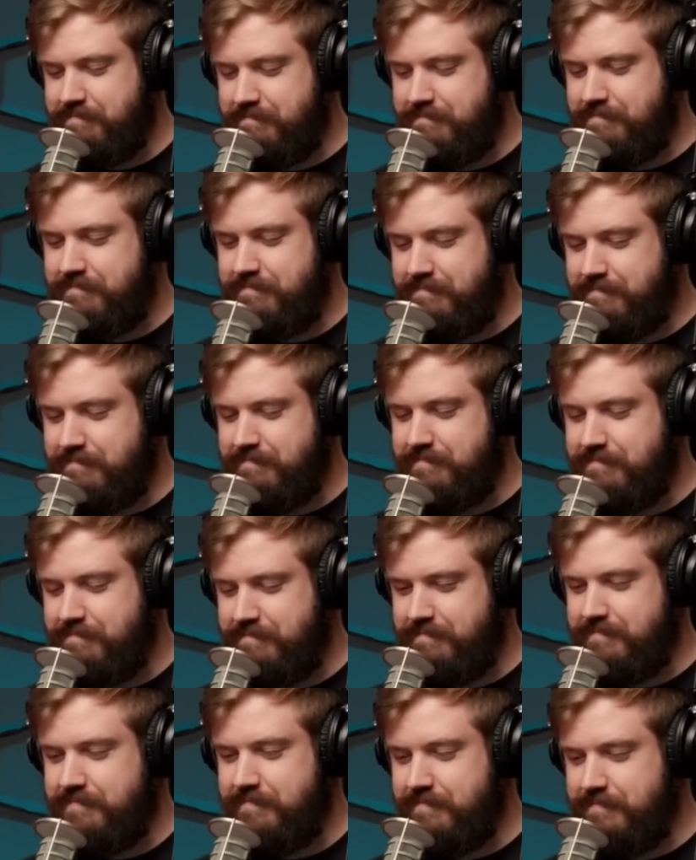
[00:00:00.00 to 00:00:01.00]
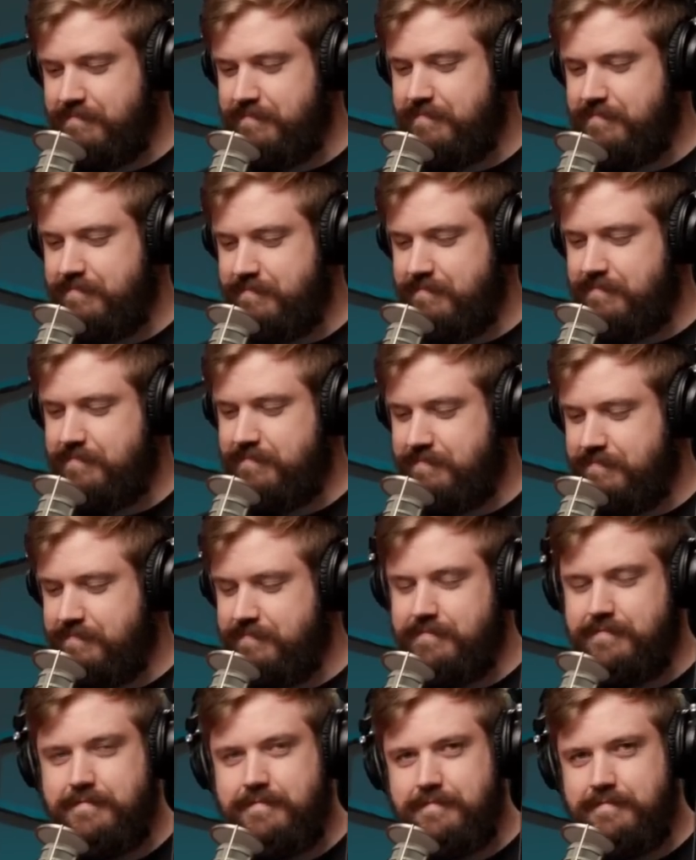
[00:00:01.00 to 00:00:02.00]

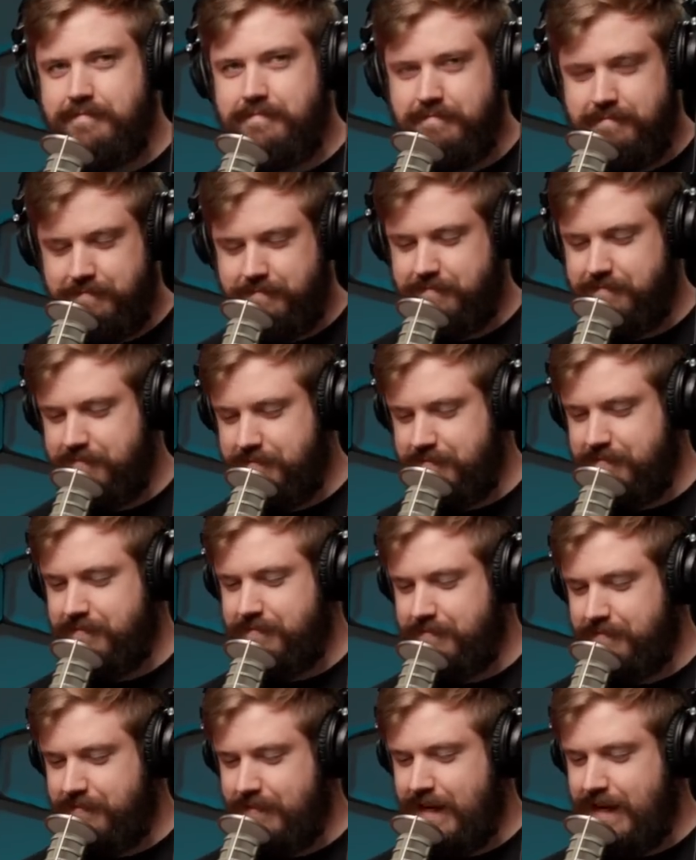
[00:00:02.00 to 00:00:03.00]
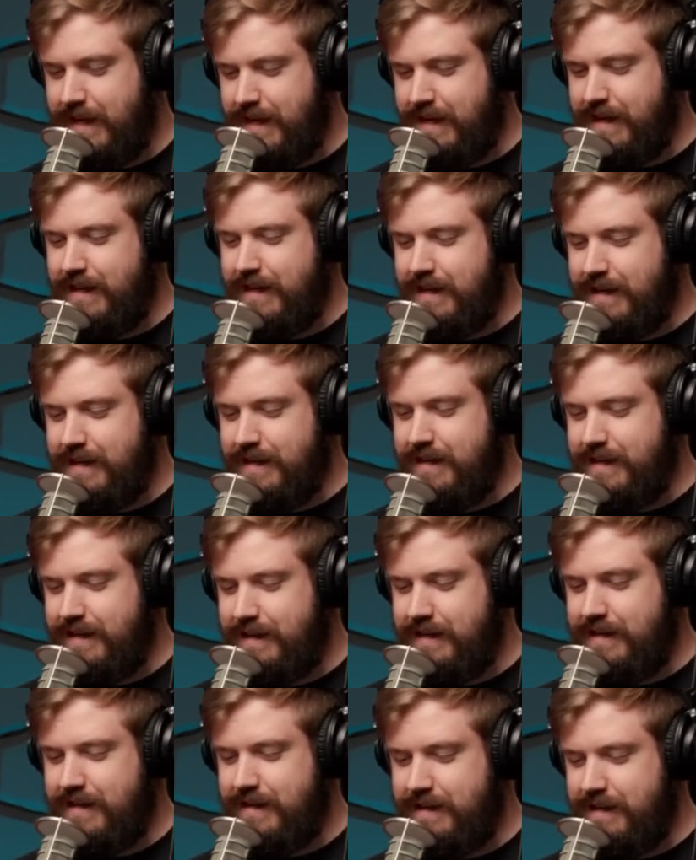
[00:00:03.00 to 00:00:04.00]

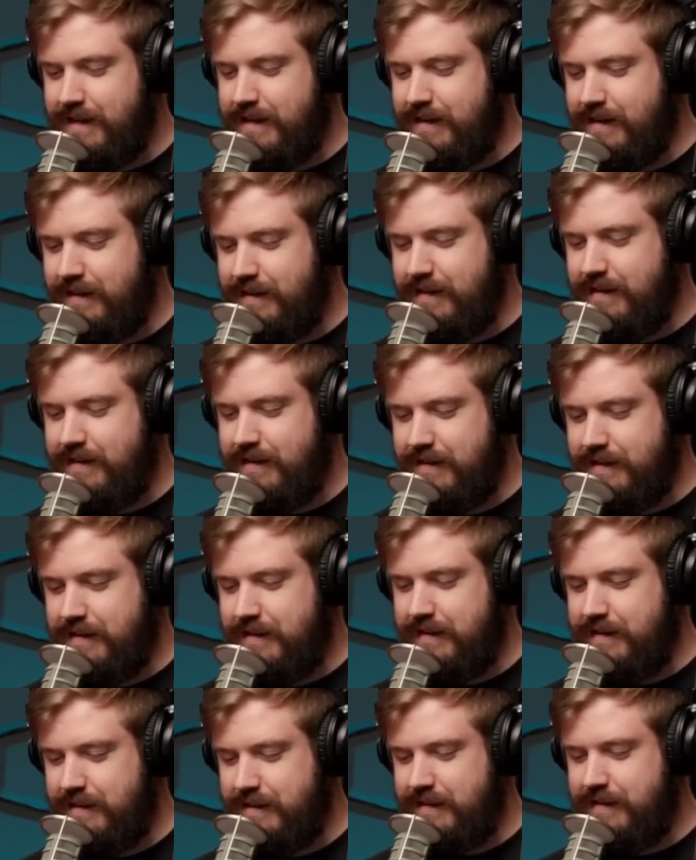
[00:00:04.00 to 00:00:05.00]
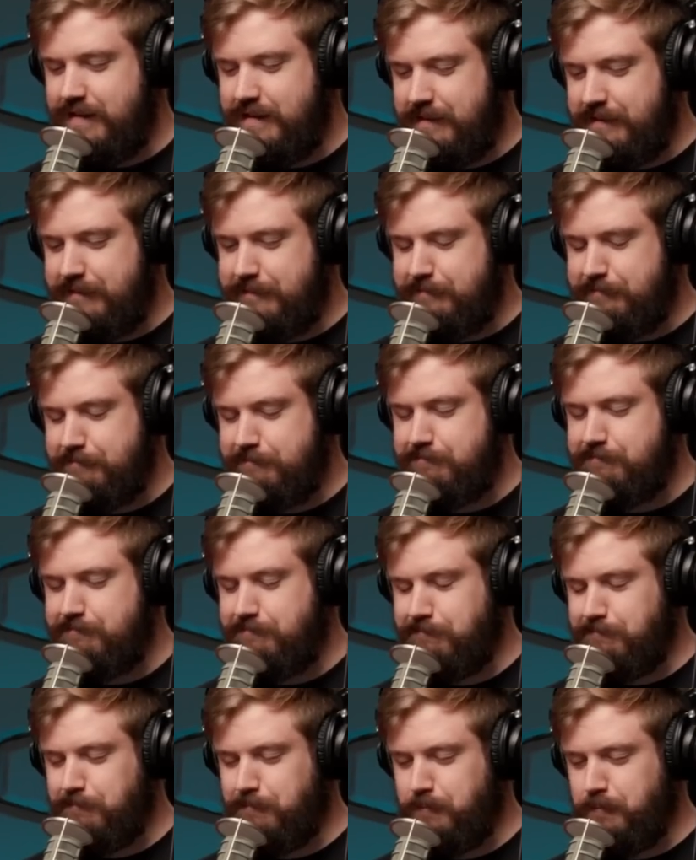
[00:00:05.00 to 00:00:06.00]

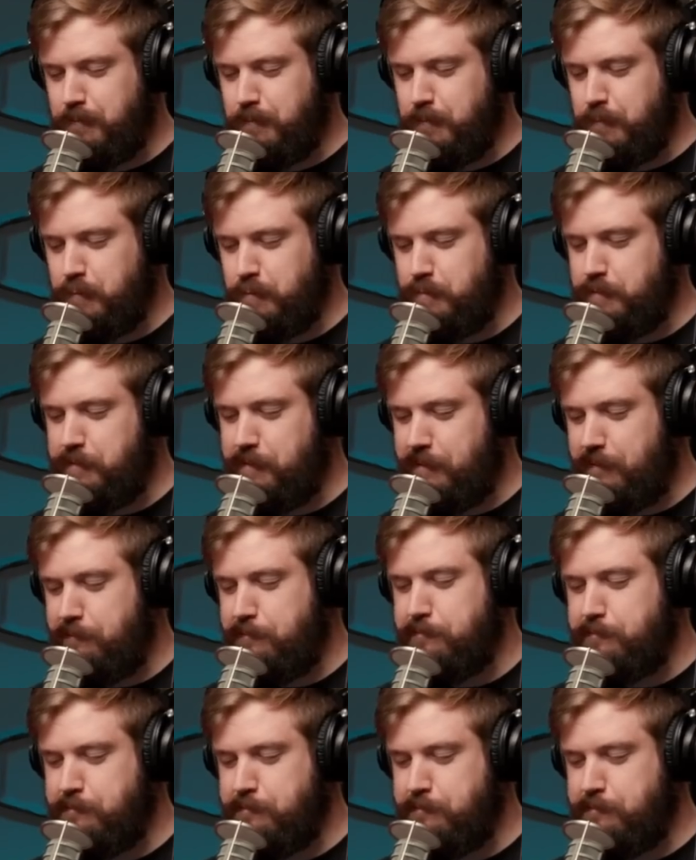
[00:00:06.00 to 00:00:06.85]
This person isn't speaking.